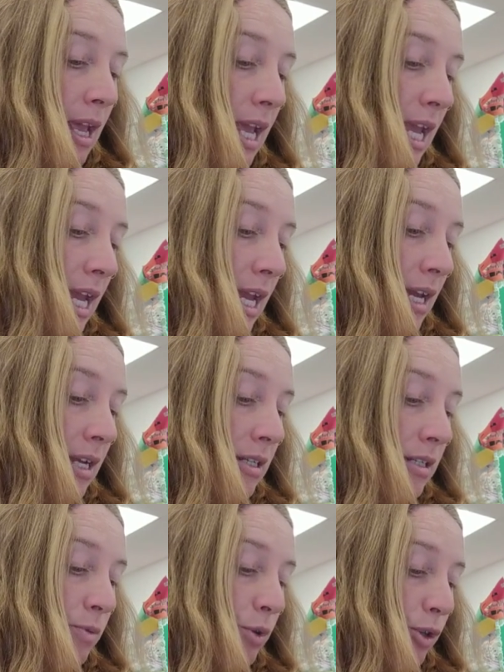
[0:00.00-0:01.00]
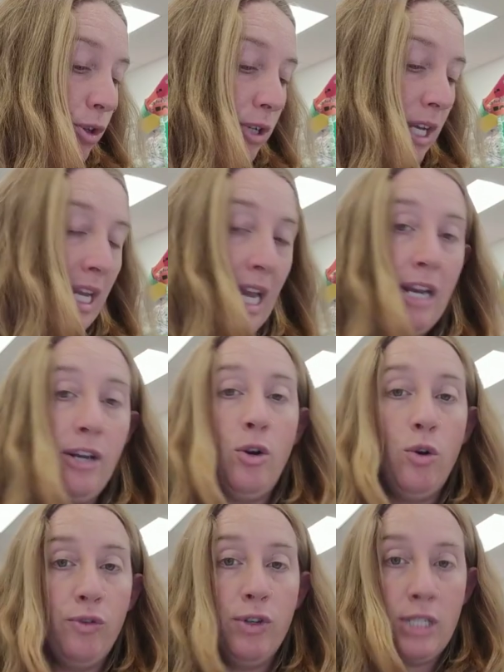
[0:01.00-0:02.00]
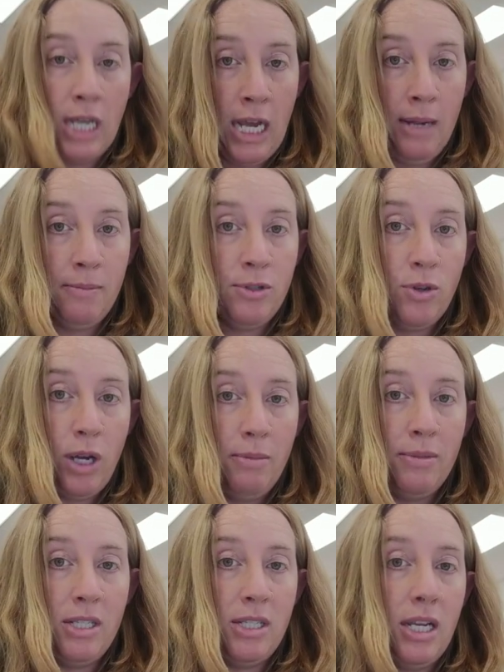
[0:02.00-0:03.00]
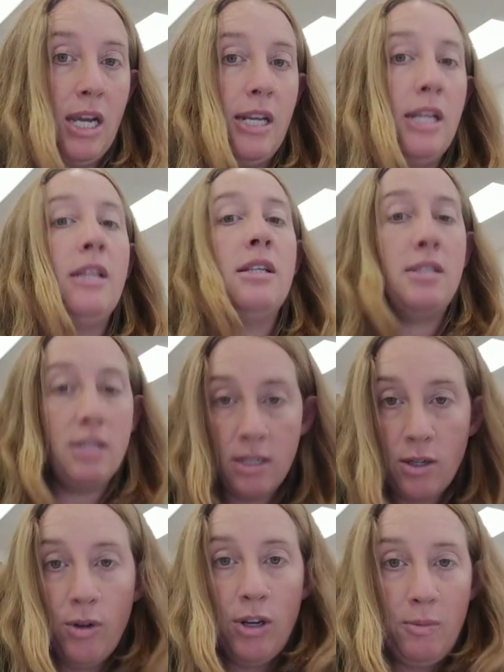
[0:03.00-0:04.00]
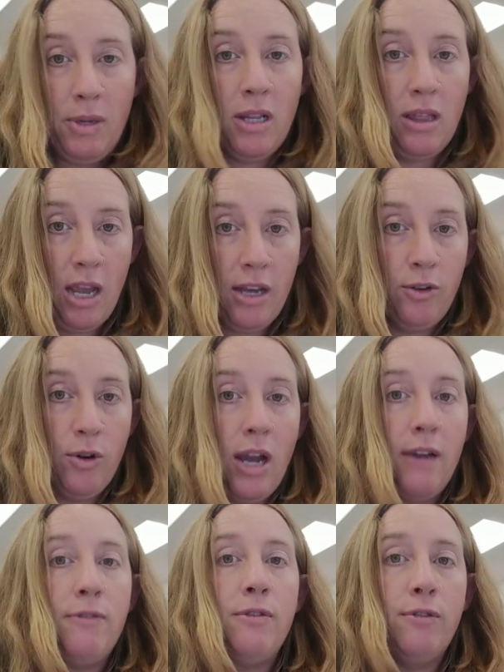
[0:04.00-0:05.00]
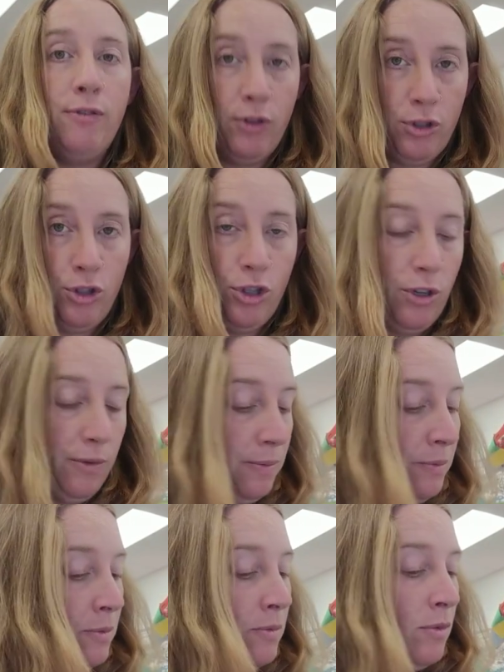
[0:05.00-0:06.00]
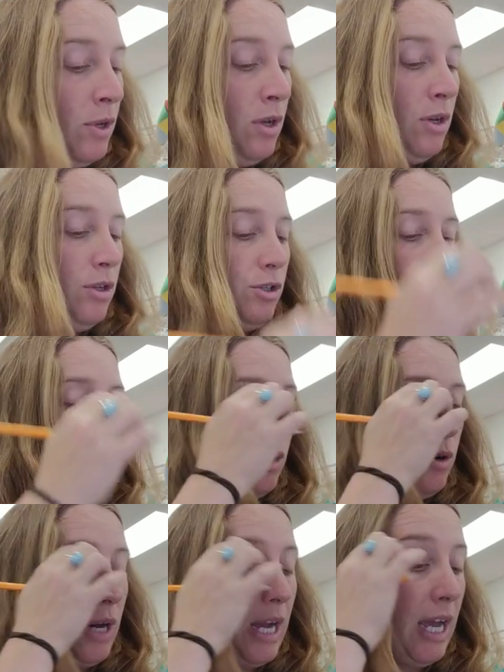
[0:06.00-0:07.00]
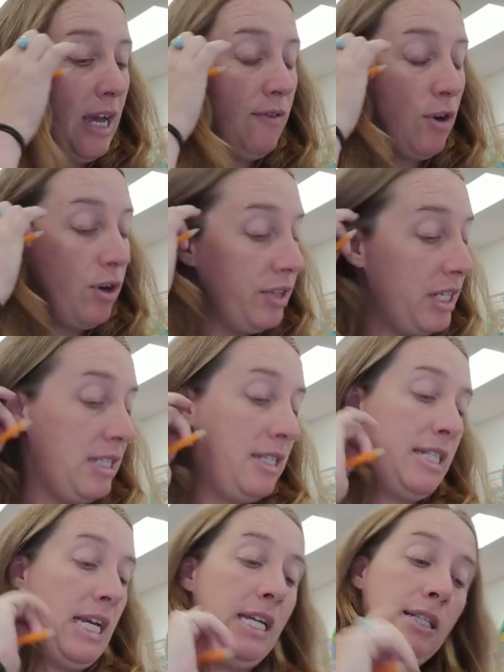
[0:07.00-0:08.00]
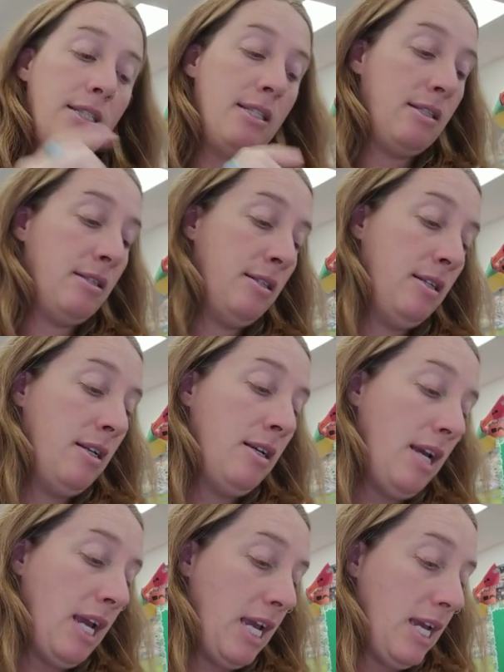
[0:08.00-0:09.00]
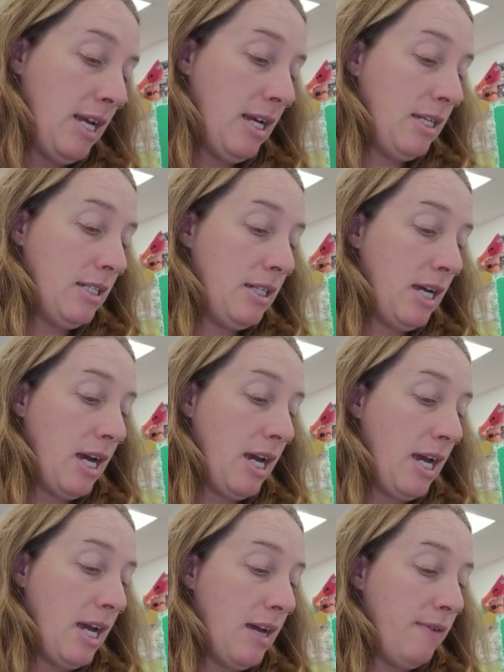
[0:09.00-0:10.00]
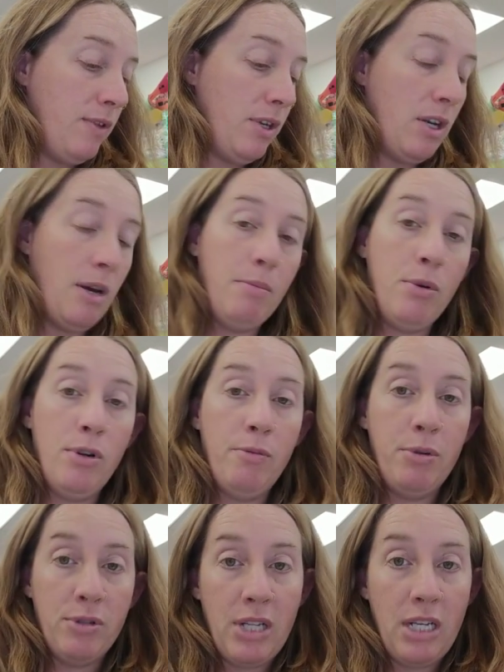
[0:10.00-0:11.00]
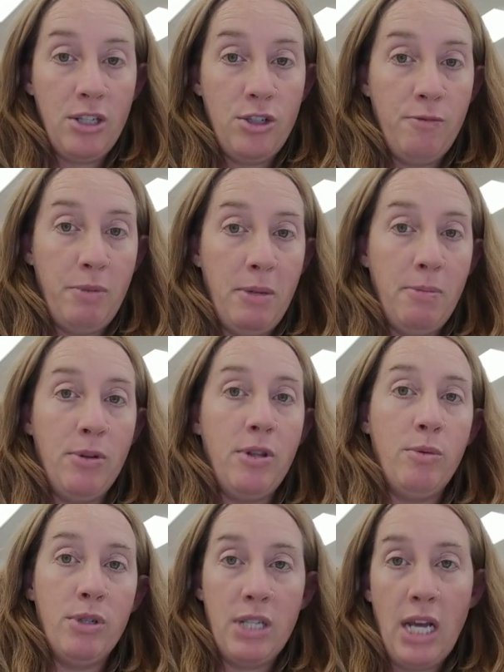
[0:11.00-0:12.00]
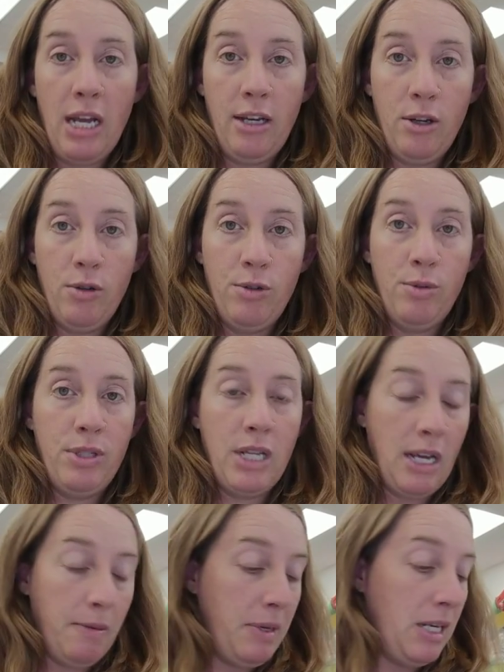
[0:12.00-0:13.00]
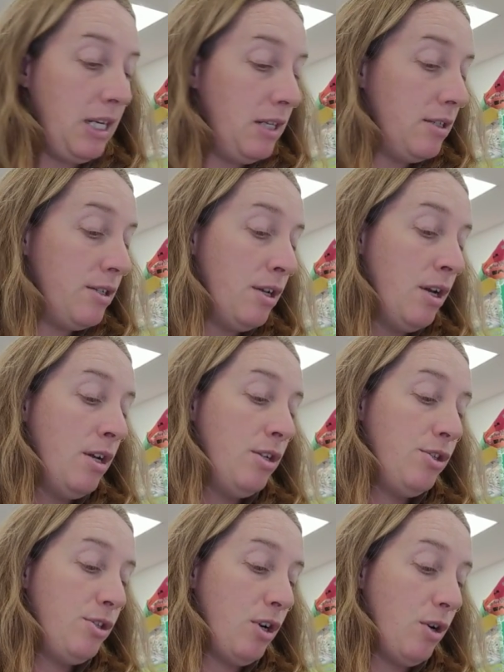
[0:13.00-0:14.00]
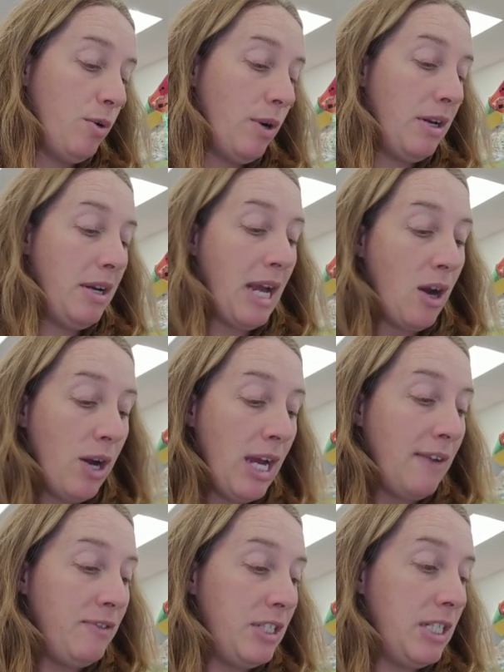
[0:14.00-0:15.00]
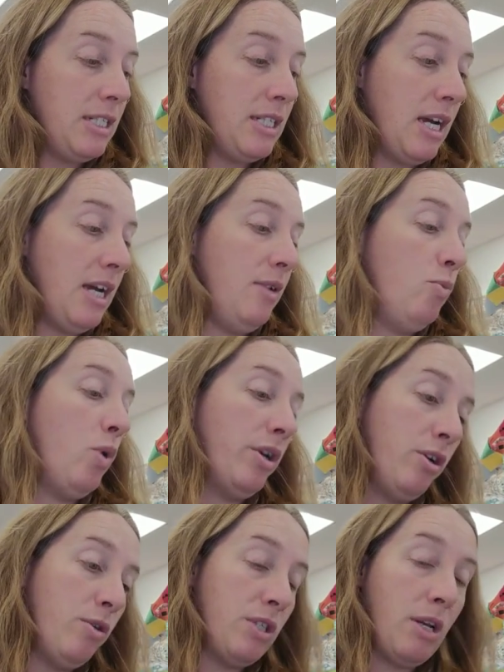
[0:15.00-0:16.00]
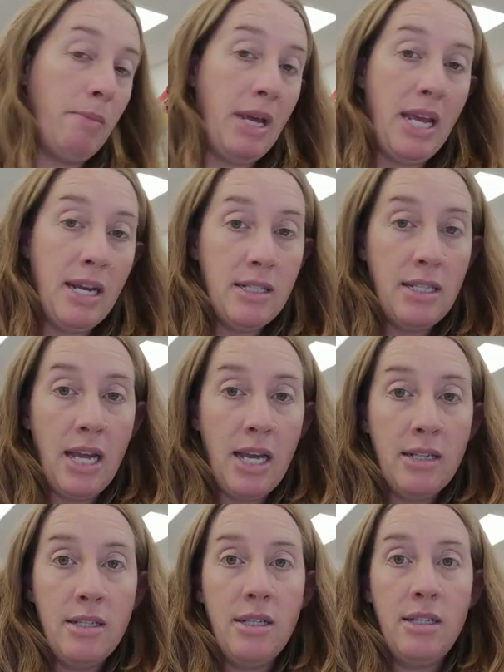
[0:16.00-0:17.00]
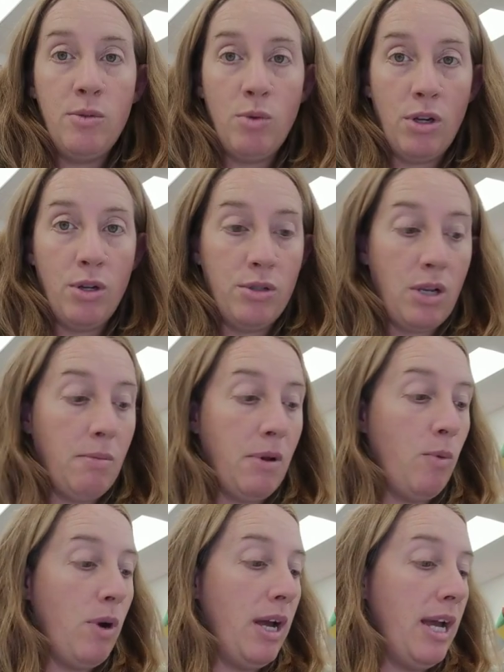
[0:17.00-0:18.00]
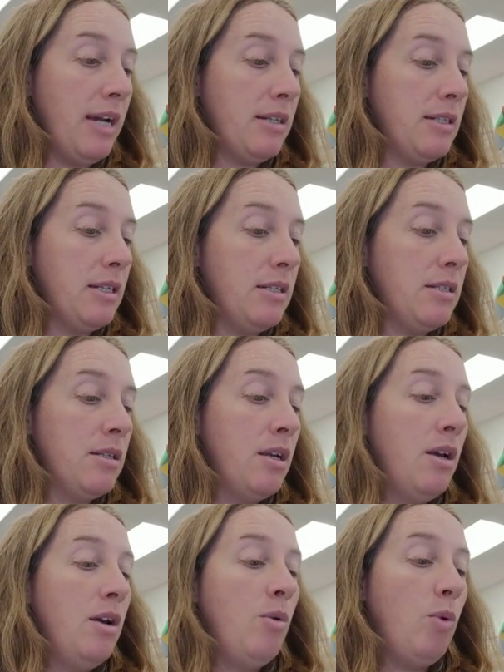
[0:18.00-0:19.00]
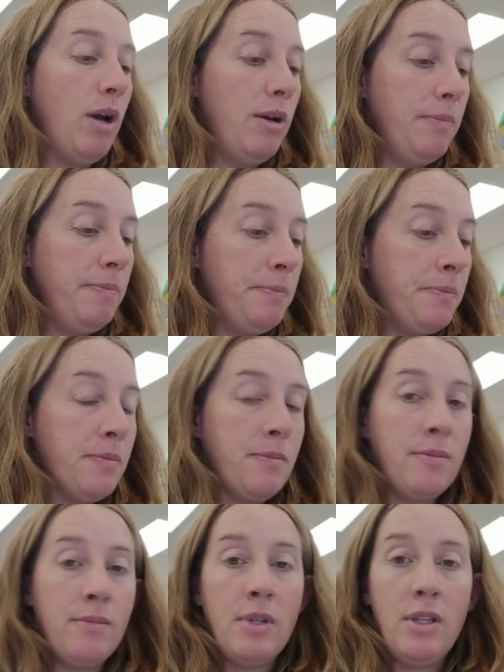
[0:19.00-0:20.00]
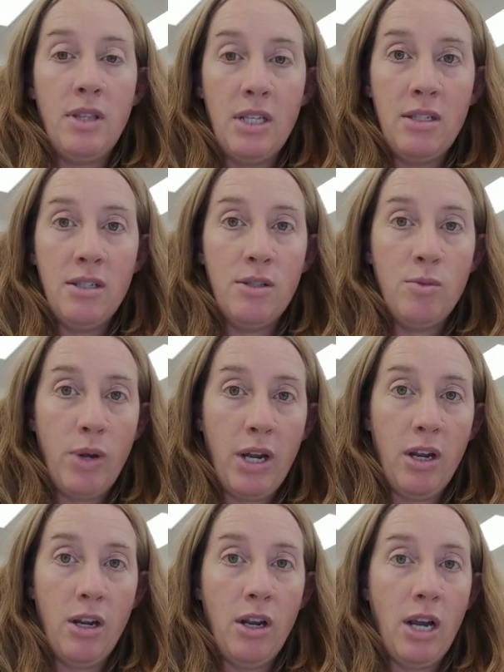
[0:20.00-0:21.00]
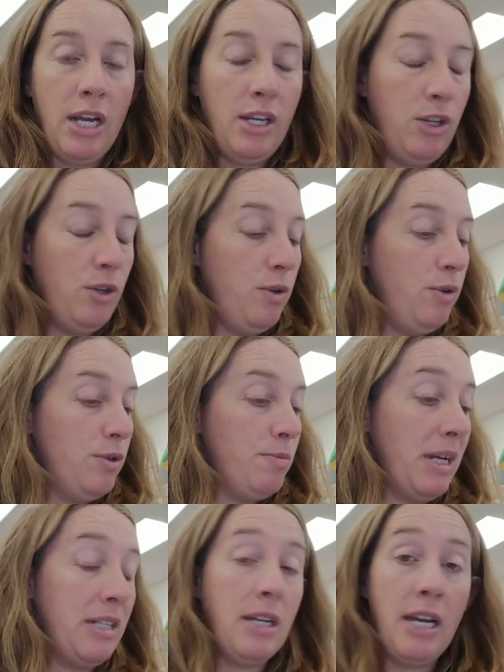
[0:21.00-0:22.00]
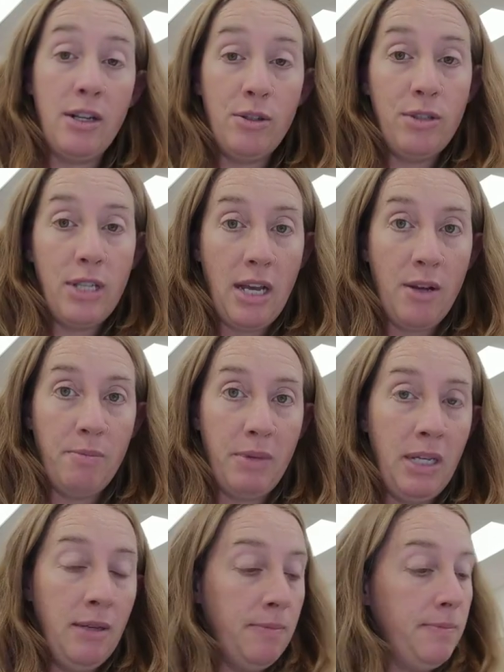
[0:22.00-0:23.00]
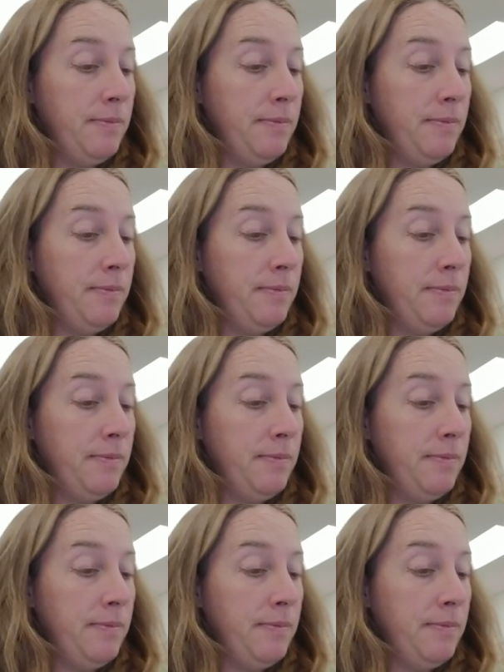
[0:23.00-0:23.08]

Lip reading: and we're looking at it over time. So I'm deciding this is going to be a line graph for sure. So I have all these dates, and I have the number of percentage of people that were diagnosed with diabetes. So now I have to decide what goes on my x-axis, what goes on my y-axis. Well, this is where I use my title to help me.